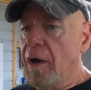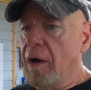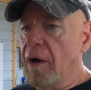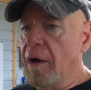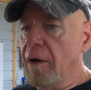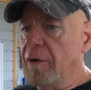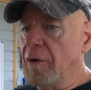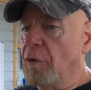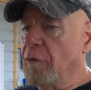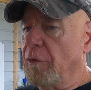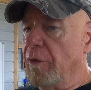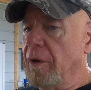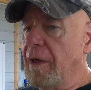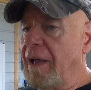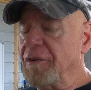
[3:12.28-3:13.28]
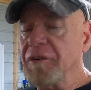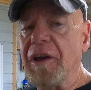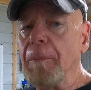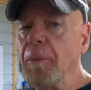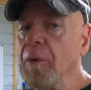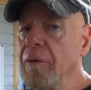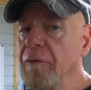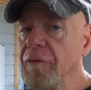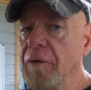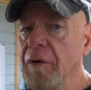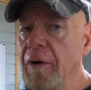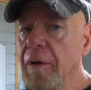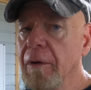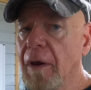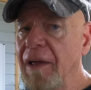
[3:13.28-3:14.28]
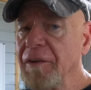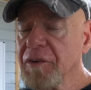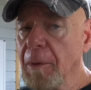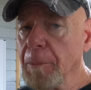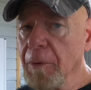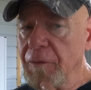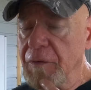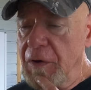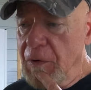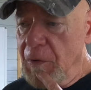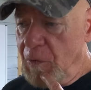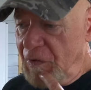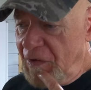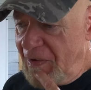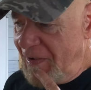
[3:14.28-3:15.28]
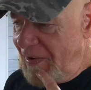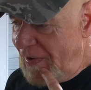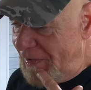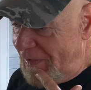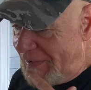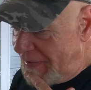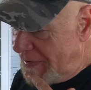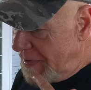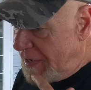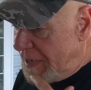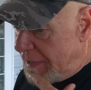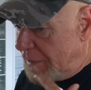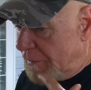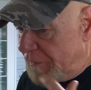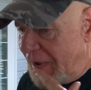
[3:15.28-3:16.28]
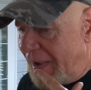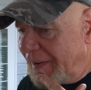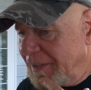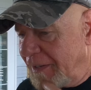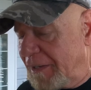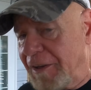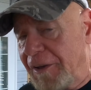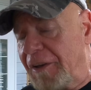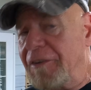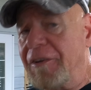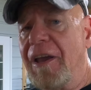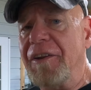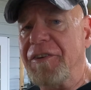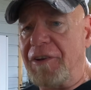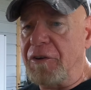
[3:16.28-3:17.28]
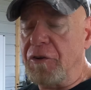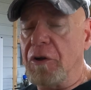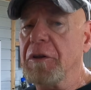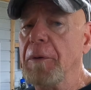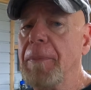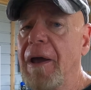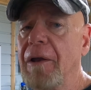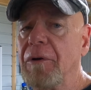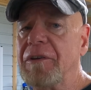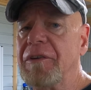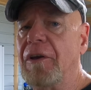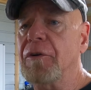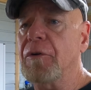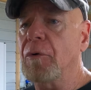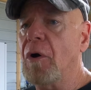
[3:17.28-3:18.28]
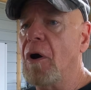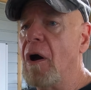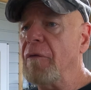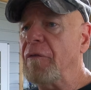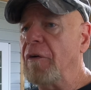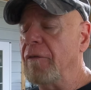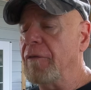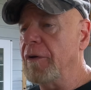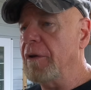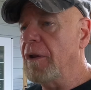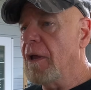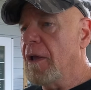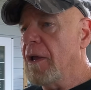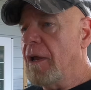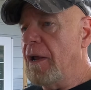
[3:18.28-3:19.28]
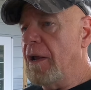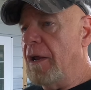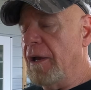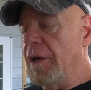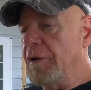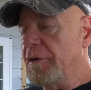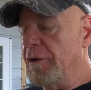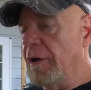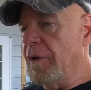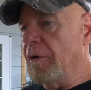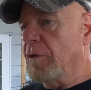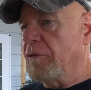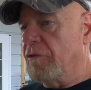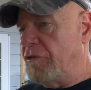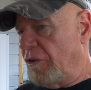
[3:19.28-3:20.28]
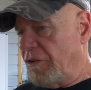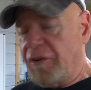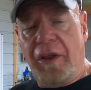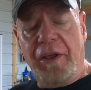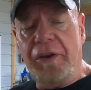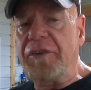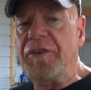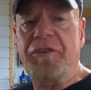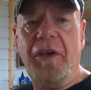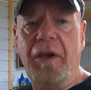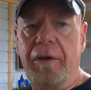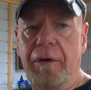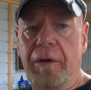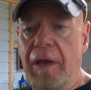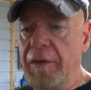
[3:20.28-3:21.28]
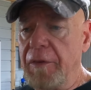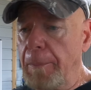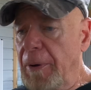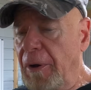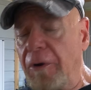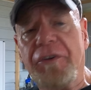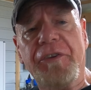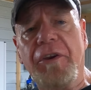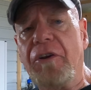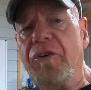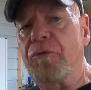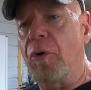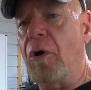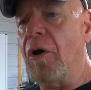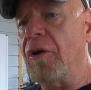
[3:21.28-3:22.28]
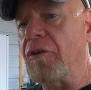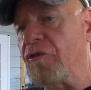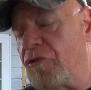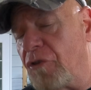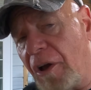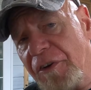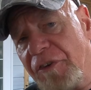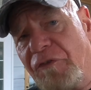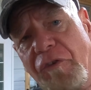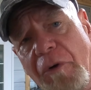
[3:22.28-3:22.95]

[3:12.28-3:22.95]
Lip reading: over the last couple of years. And in fact, I did a test. I took the battery tender off of it and just let it sit, and the parasitic draw, just